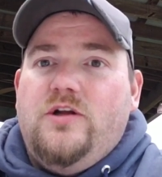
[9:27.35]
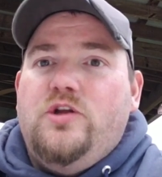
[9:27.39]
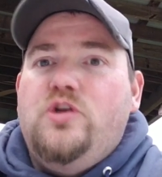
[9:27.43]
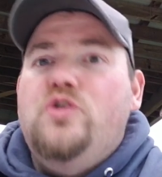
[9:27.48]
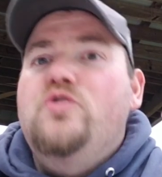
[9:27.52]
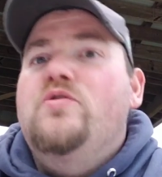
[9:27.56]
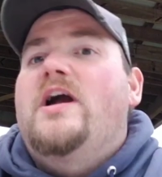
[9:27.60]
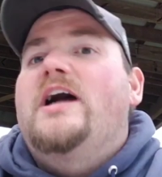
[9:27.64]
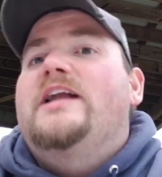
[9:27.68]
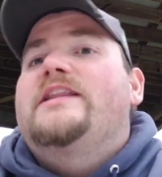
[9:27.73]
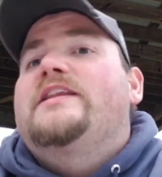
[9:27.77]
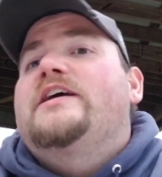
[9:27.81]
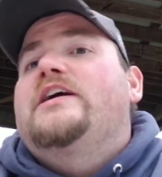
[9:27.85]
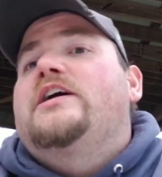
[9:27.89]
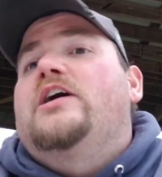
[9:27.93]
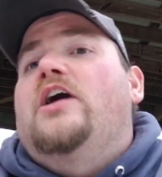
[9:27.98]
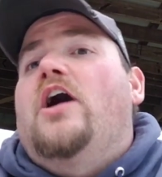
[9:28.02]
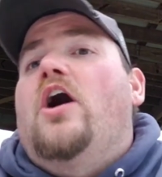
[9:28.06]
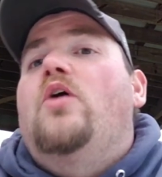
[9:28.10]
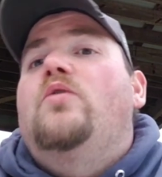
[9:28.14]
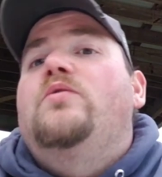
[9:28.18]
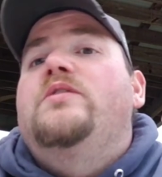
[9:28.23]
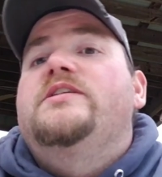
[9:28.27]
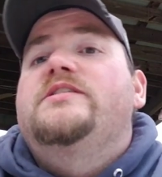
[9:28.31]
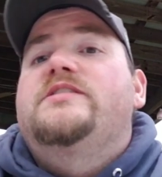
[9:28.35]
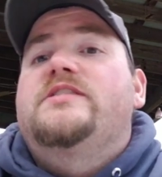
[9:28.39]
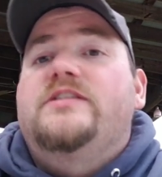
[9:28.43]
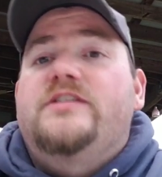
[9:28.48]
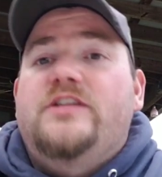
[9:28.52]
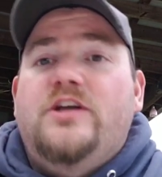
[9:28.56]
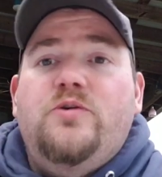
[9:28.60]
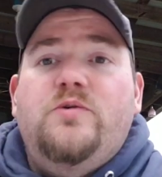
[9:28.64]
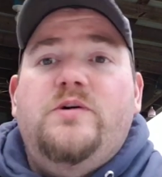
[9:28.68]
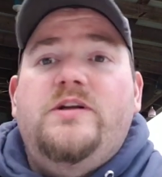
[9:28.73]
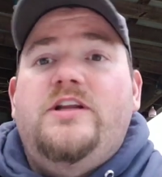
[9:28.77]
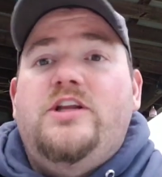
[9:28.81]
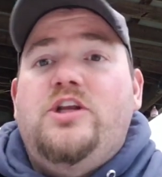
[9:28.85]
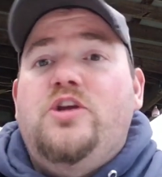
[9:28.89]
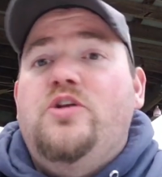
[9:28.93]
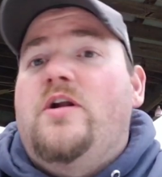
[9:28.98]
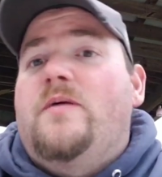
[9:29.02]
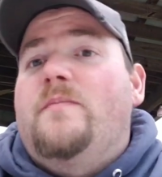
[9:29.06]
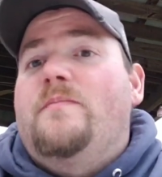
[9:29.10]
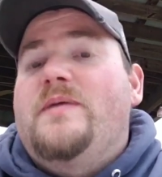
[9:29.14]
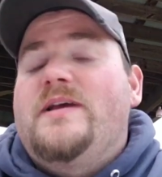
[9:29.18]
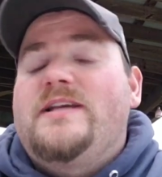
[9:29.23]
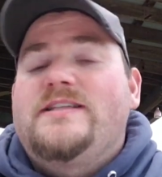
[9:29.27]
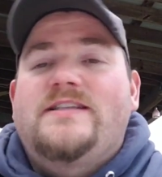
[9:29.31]
You got the cojones to do it. You
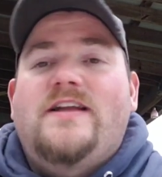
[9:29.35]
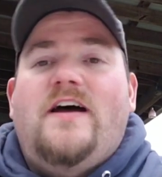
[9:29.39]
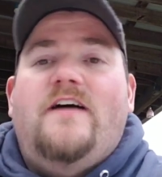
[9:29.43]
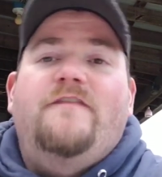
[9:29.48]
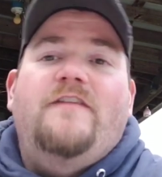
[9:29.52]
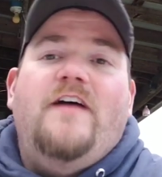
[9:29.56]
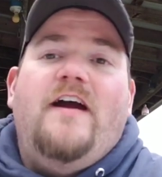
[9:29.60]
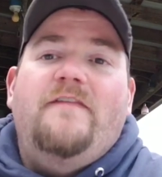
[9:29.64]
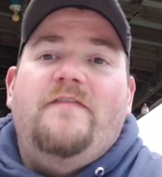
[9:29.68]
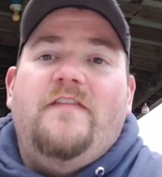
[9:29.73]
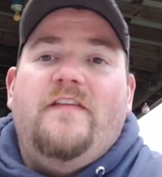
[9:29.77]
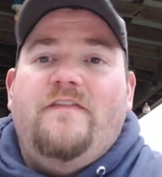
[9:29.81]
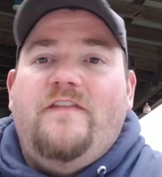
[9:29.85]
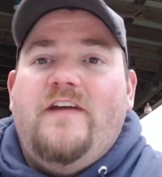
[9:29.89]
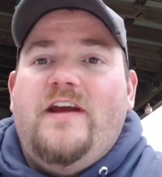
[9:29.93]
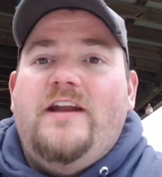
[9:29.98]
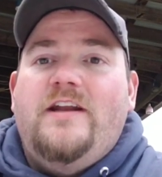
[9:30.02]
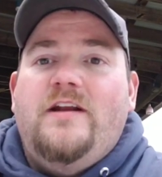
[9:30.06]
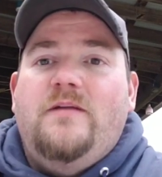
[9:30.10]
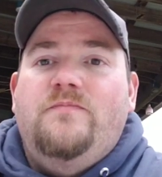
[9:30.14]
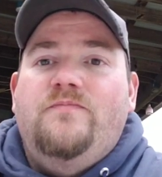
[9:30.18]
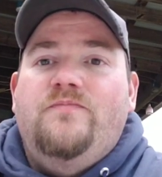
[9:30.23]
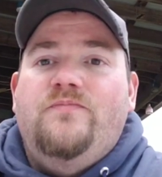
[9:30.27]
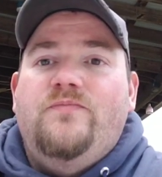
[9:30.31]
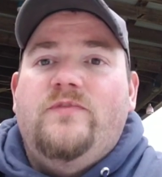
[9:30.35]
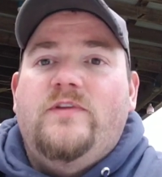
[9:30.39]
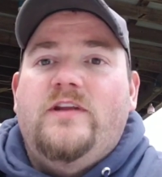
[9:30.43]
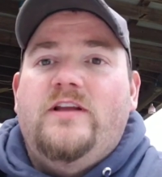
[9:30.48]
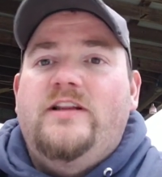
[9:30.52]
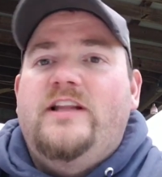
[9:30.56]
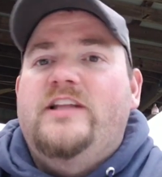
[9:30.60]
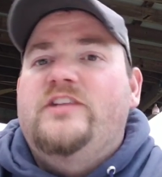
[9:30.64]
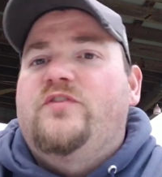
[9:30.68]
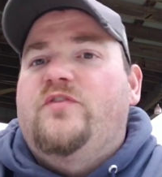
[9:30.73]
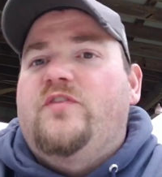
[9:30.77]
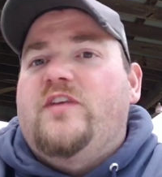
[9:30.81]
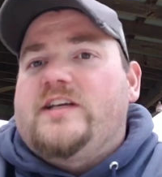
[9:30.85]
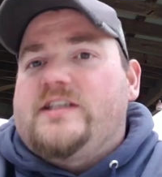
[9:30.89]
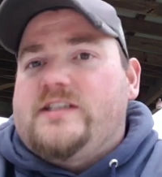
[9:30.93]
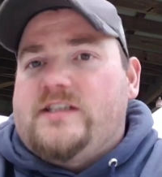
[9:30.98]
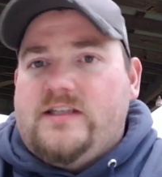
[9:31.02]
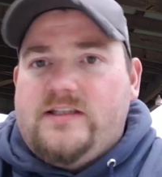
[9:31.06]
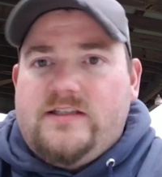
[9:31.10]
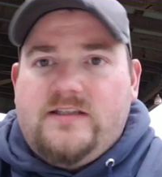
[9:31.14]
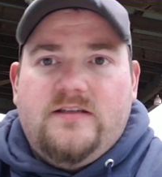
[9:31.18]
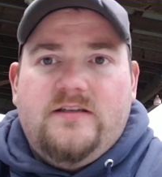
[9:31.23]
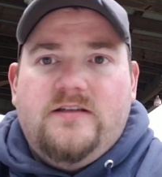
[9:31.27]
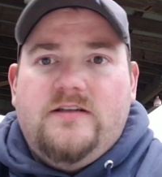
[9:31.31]
done pissed off half the fandom. Let's fix
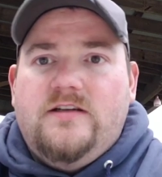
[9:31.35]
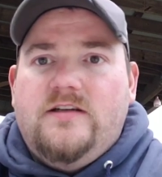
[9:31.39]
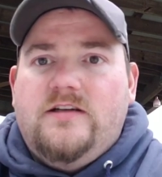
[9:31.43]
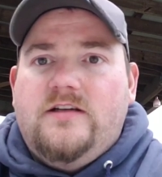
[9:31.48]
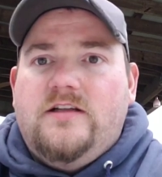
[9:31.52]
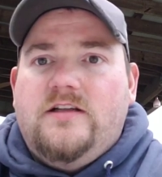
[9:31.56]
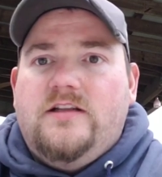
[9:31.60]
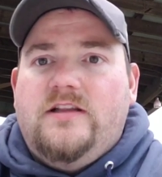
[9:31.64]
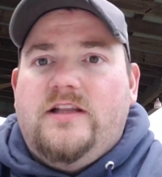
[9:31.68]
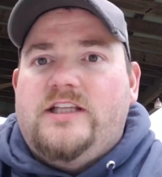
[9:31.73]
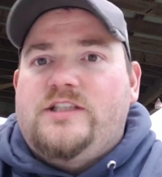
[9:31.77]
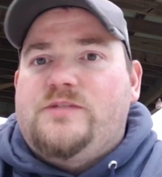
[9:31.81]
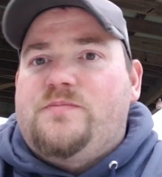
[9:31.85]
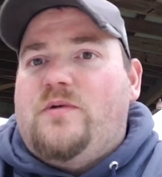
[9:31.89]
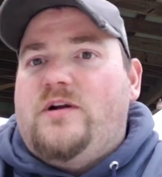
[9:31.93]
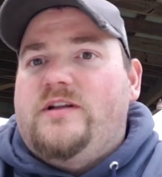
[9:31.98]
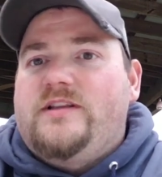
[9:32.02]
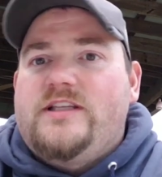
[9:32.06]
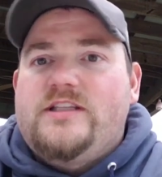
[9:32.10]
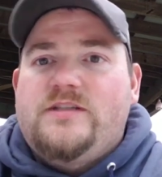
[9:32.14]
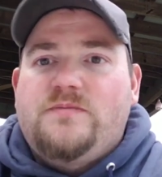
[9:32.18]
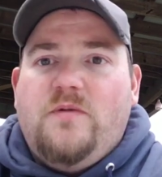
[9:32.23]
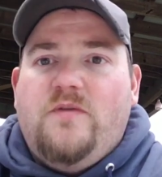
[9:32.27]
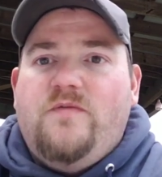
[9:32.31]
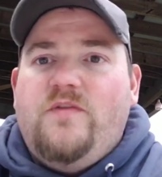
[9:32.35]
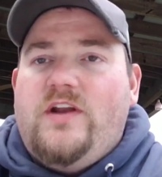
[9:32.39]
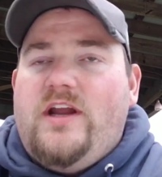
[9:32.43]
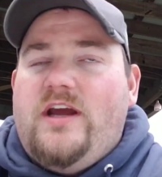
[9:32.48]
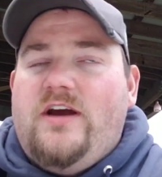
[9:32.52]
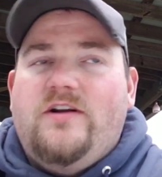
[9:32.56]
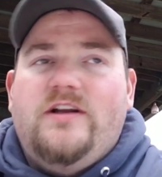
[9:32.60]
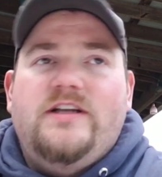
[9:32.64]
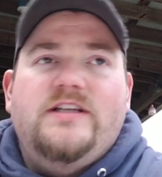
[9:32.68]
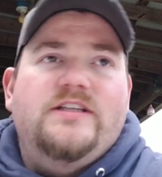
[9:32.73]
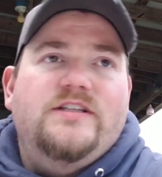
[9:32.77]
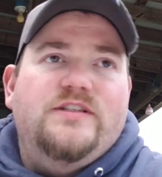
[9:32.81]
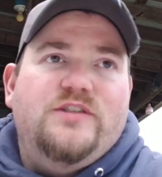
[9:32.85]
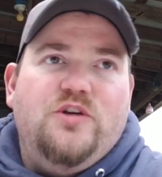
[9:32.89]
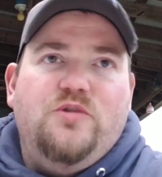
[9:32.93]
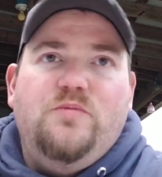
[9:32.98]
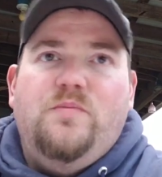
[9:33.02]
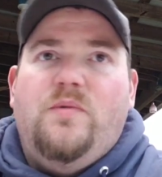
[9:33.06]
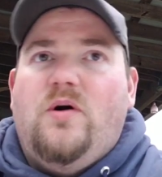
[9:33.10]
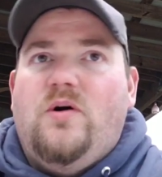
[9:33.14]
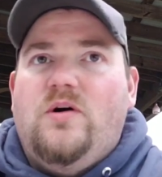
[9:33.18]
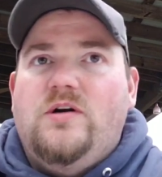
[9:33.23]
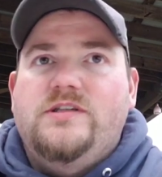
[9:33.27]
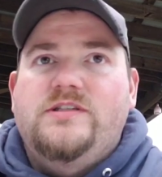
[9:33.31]
it. Let's break this movie down into 2
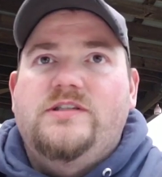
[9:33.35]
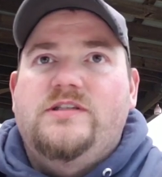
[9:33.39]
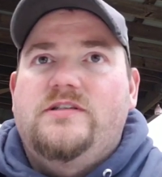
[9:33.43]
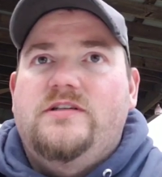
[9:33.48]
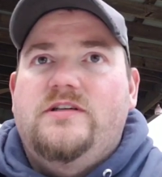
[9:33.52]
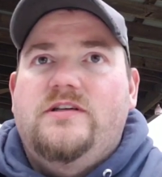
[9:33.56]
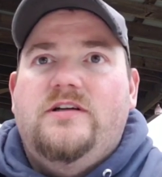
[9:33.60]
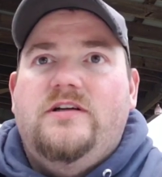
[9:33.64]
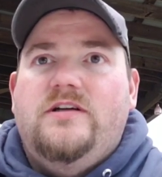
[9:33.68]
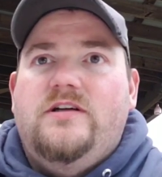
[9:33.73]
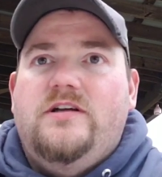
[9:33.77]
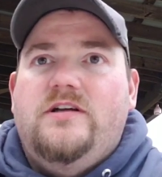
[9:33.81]
parts.